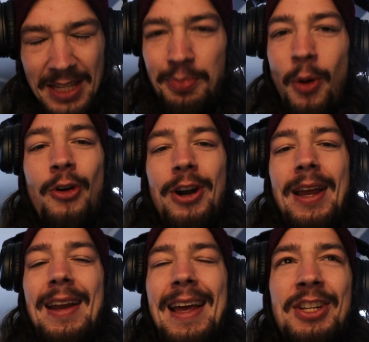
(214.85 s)

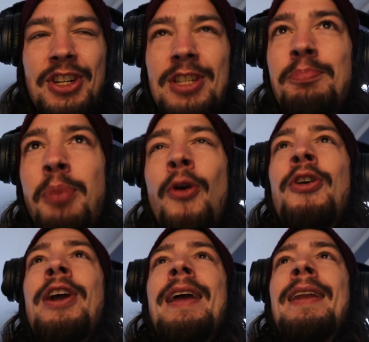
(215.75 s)
boring. It's just
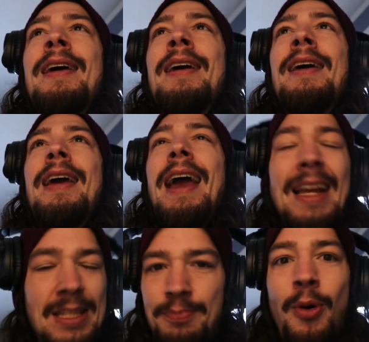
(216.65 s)
boring.
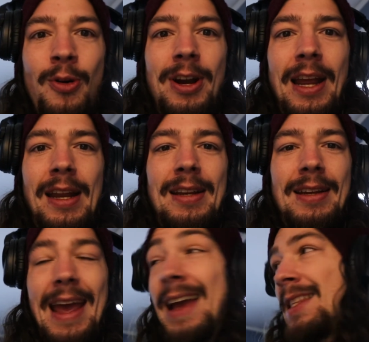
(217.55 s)
It's boring.
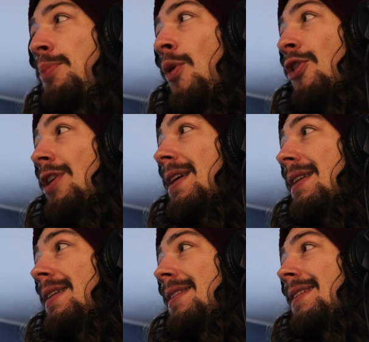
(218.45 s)
It's
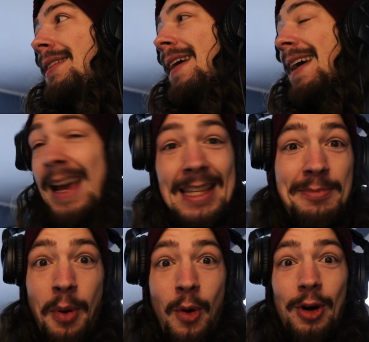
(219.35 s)
boring. It's
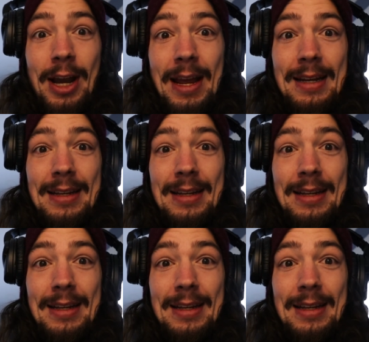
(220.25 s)
boring.